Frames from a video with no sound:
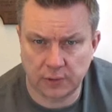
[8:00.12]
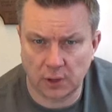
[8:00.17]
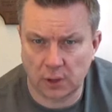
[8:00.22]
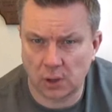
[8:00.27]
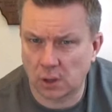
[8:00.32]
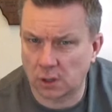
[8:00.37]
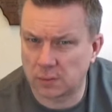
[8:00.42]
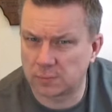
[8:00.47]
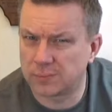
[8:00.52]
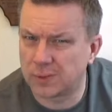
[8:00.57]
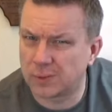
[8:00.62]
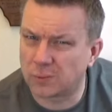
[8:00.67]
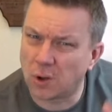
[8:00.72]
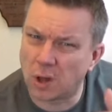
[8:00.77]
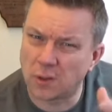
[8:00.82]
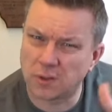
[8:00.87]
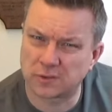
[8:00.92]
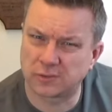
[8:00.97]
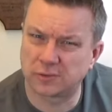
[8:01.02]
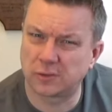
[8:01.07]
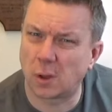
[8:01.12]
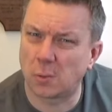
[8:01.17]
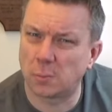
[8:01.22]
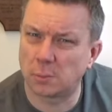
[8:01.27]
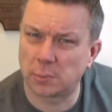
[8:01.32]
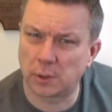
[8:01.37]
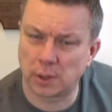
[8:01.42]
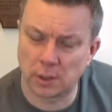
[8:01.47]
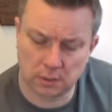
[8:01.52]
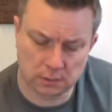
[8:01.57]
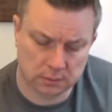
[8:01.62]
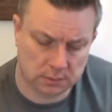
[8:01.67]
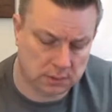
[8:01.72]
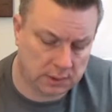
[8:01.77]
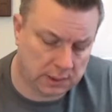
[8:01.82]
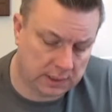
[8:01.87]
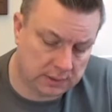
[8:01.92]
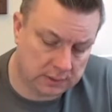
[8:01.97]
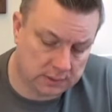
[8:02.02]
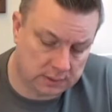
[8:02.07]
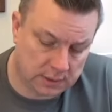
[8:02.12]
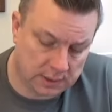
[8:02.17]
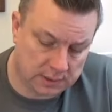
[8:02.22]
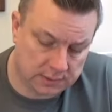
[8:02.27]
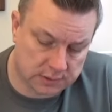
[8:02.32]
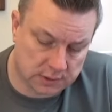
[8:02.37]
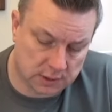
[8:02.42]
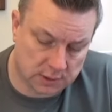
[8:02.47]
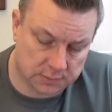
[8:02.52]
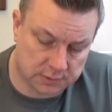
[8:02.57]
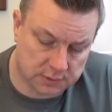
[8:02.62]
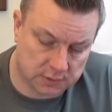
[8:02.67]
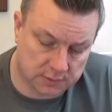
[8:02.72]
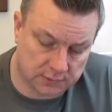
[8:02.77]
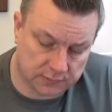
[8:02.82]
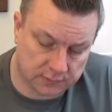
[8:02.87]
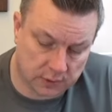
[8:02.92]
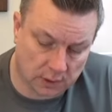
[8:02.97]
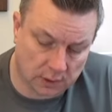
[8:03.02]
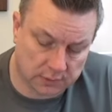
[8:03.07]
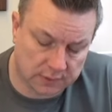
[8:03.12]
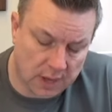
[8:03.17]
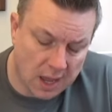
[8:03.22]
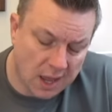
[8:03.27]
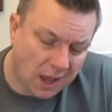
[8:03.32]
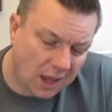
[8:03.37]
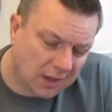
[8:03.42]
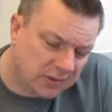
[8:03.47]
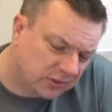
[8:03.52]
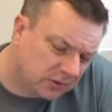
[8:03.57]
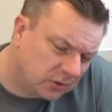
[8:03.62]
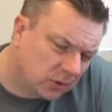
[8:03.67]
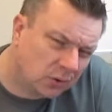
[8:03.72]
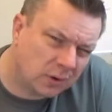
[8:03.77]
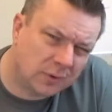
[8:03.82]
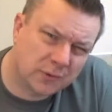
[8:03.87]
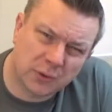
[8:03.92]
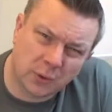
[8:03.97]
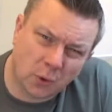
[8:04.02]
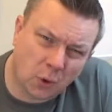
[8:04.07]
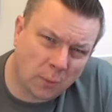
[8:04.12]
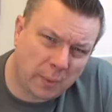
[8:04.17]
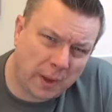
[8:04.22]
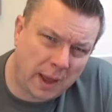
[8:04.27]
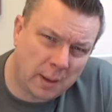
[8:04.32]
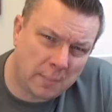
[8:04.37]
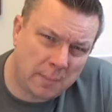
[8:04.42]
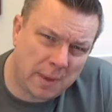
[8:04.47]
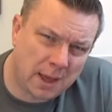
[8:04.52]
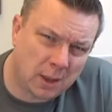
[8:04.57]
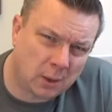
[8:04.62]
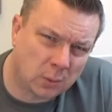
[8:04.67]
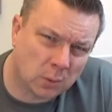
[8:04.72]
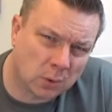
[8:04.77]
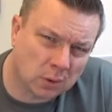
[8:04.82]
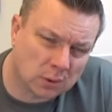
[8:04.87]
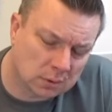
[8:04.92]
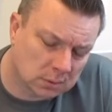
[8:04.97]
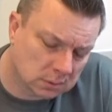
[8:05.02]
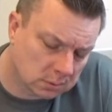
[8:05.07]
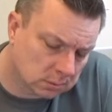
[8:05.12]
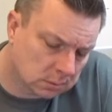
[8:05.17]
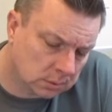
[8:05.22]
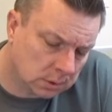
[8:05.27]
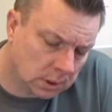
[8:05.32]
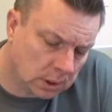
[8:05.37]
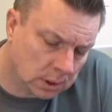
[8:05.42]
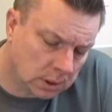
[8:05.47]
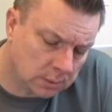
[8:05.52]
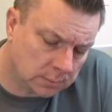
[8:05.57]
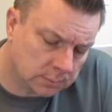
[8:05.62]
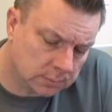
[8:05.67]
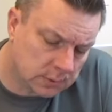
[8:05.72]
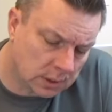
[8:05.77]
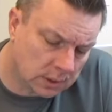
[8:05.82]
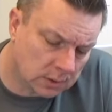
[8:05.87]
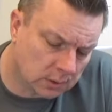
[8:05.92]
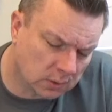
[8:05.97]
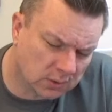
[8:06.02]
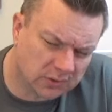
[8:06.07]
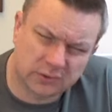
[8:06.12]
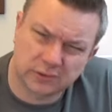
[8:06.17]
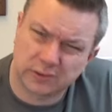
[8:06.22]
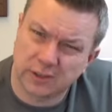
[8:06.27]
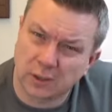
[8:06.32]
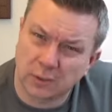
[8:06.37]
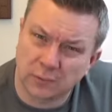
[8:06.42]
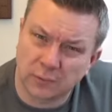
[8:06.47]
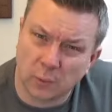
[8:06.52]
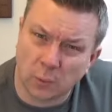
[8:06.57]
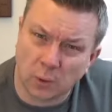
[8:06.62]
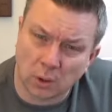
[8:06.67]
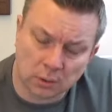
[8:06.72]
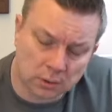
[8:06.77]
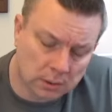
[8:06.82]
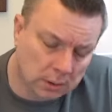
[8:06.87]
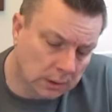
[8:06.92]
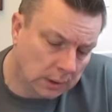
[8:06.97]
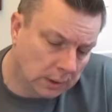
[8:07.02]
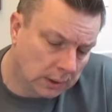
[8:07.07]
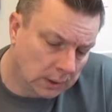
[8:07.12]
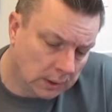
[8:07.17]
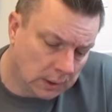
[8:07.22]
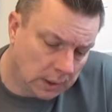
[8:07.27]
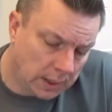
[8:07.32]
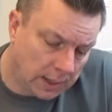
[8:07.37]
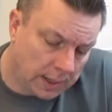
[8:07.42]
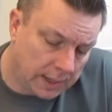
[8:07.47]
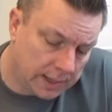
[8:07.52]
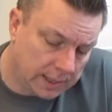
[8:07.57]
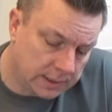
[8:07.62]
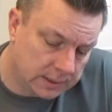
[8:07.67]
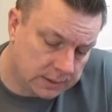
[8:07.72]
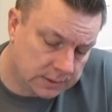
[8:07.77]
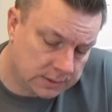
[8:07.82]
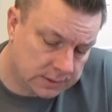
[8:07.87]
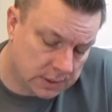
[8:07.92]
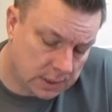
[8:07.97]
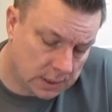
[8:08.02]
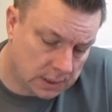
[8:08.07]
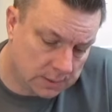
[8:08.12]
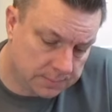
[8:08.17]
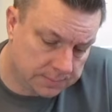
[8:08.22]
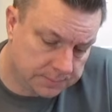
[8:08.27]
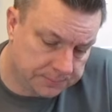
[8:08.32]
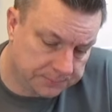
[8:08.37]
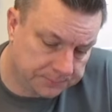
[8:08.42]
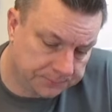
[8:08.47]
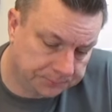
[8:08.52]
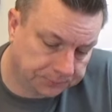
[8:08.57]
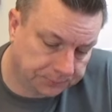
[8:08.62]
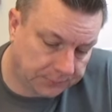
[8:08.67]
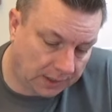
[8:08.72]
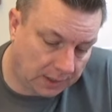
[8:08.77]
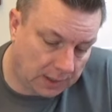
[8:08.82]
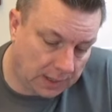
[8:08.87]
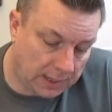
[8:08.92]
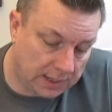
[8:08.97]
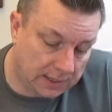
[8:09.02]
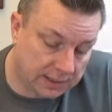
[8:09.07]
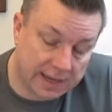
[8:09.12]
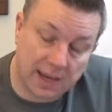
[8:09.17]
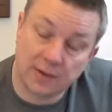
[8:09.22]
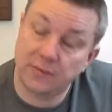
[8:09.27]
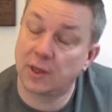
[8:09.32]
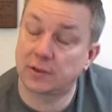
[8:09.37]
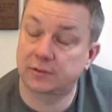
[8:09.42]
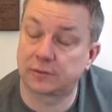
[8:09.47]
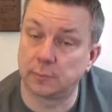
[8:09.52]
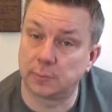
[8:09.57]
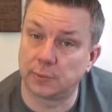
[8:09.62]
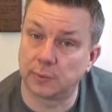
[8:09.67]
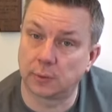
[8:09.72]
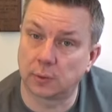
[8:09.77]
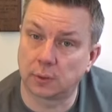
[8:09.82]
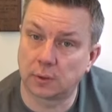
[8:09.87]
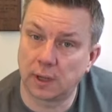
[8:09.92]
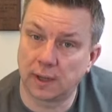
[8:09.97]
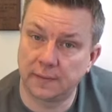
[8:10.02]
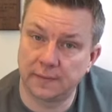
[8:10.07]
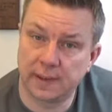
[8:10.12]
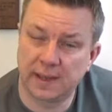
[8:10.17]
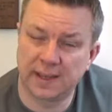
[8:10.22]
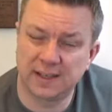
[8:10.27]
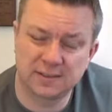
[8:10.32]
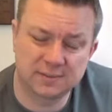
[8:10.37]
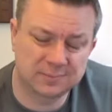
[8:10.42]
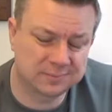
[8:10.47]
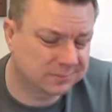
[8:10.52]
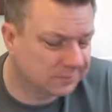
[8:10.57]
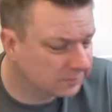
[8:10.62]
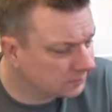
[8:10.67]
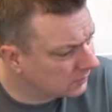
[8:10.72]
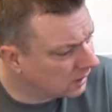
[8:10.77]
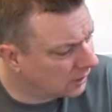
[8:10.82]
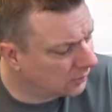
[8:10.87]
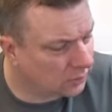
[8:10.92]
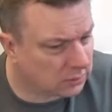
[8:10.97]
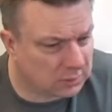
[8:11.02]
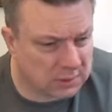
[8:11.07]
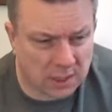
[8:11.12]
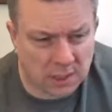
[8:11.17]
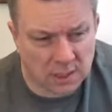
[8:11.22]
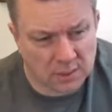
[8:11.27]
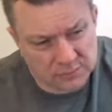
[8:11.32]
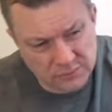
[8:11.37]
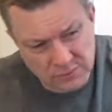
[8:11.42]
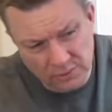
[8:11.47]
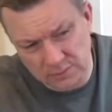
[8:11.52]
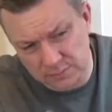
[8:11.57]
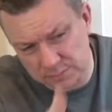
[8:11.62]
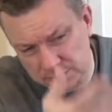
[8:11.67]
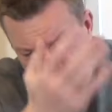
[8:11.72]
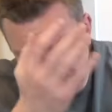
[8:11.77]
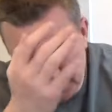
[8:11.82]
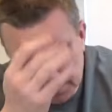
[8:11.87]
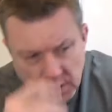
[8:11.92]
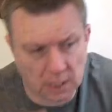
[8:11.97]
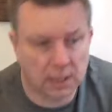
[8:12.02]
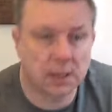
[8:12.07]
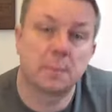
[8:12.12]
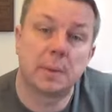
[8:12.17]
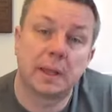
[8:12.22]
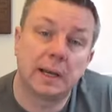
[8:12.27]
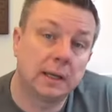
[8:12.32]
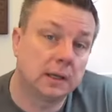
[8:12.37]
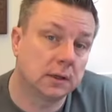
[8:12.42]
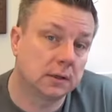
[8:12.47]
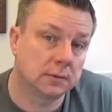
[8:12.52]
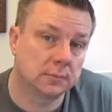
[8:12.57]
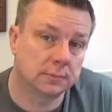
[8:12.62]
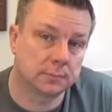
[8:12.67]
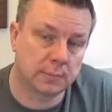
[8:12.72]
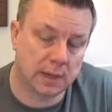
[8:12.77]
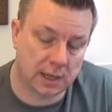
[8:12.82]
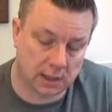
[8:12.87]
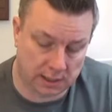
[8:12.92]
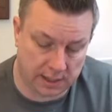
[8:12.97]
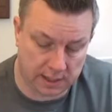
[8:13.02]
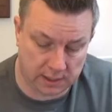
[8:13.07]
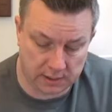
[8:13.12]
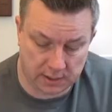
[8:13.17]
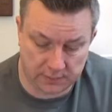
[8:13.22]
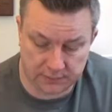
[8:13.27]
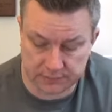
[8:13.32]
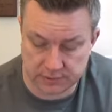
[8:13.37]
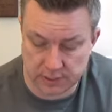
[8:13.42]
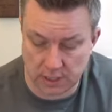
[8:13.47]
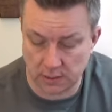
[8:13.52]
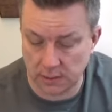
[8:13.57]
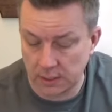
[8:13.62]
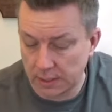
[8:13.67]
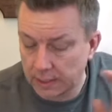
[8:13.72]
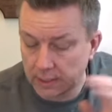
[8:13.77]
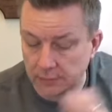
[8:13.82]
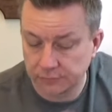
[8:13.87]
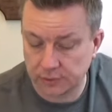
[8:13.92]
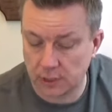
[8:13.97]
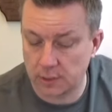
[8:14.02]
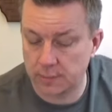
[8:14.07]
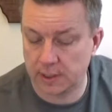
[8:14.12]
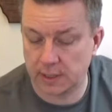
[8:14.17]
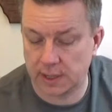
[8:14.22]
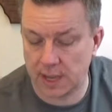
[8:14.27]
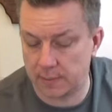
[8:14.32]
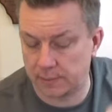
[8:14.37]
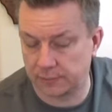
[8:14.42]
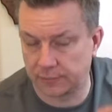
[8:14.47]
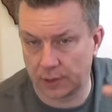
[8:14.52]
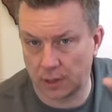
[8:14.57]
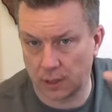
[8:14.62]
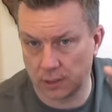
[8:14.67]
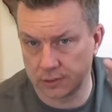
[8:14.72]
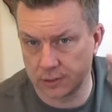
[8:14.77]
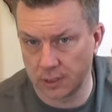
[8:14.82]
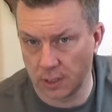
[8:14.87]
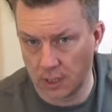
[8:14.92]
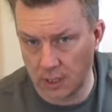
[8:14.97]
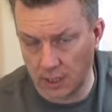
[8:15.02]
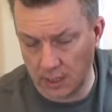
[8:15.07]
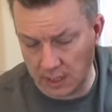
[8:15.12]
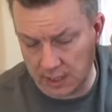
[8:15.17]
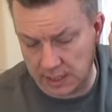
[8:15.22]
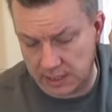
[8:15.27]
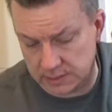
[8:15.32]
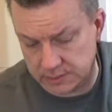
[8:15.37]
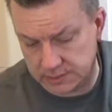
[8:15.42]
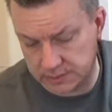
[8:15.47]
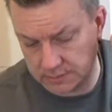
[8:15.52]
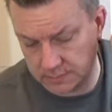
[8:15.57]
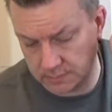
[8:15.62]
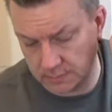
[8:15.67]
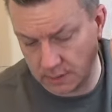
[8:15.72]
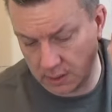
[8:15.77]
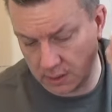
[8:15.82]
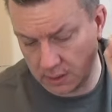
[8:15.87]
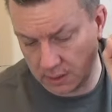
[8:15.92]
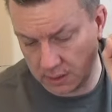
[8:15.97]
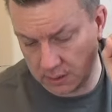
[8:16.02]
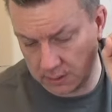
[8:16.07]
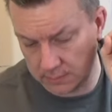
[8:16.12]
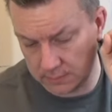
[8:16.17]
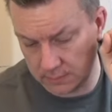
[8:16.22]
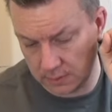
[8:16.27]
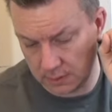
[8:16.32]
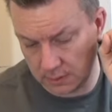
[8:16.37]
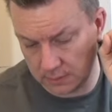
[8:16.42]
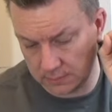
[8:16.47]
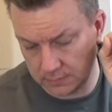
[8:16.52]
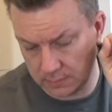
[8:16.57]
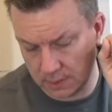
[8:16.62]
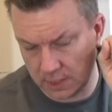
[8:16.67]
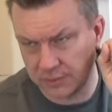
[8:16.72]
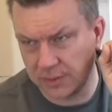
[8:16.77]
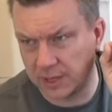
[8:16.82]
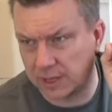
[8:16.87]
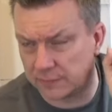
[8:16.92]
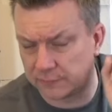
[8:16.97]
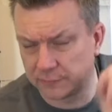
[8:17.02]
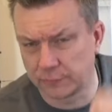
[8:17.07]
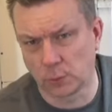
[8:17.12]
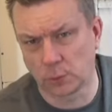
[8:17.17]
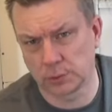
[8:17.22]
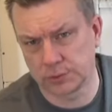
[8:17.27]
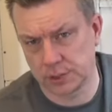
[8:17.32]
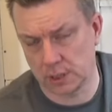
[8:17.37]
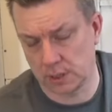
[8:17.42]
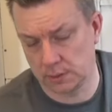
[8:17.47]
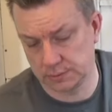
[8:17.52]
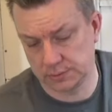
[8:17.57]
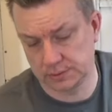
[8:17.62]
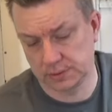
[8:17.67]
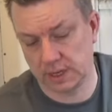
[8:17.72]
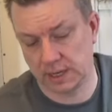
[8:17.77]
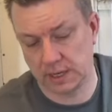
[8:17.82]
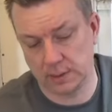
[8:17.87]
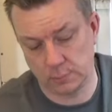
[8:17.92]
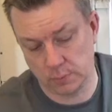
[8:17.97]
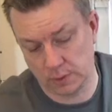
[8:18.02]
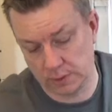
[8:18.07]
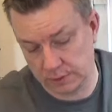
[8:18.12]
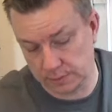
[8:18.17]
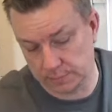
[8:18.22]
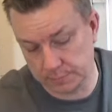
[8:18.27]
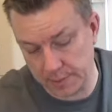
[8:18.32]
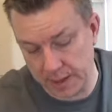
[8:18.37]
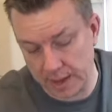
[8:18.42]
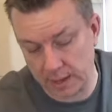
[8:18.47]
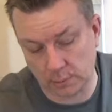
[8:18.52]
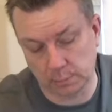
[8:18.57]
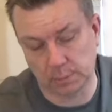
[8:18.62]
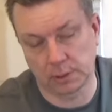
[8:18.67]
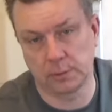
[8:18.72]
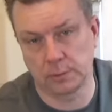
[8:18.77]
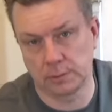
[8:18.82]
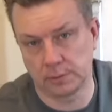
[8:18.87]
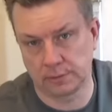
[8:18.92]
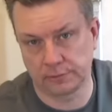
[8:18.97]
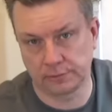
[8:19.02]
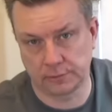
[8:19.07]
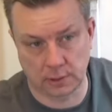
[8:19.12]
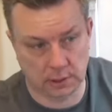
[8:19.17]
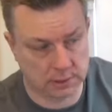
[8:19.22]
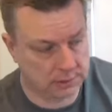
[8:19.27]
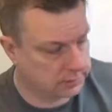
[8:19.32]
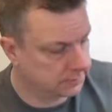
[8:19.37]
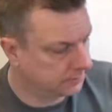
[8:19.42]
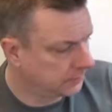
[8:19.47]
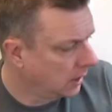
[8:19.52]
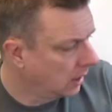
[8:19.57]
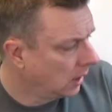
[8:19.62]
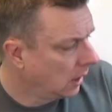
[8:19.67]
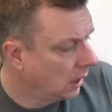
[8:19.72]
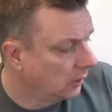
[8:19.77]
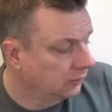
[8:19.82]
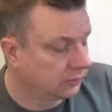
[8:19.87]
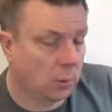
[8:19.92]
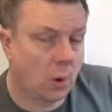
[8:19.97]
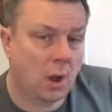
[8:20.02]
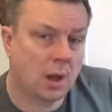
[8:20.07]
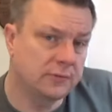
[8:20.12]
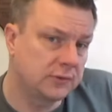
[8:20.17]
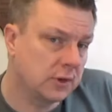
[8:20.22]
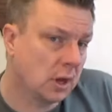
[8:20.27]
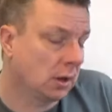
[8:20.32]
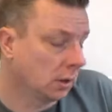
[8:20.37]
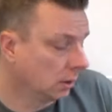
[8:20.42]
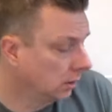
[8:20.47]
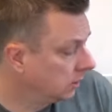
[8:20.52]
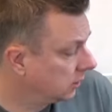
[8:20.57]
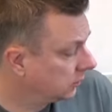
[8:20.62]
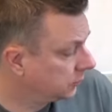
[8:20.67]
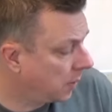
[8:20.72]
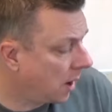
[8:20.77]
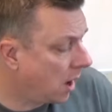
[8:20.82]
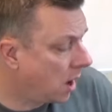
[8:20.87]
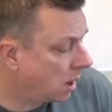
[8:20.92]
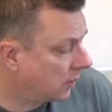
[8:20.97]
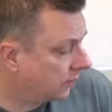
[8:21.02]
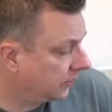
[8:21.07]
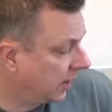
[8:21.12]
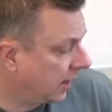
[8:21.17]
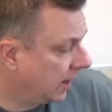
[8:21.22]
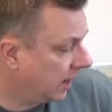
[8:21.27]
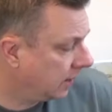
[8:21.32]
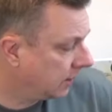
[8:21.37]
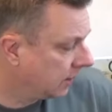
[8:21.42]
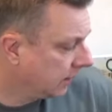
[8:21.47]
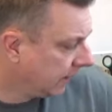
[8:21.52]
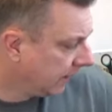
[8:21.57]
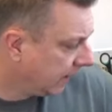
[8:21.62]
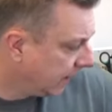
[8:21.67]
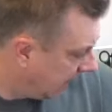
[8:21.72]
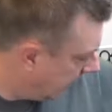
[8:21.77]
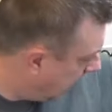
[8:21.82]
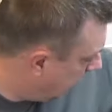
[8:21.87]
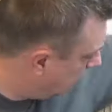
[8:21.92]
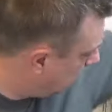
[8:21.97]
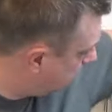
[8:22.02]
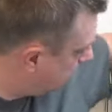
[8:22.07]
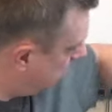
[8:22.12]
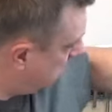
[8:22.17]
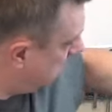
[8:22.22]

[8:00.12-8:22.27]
are rather sombre in terms of colours. I'd sort of thought about a metal one, or silver one, and I gave that some thought, and then I thought, no, I've done like a billion metal aircraft, so it's going to be in camouflage. It's I think a 4-tone scheme with pale blue undersides. So what I've done as part of that is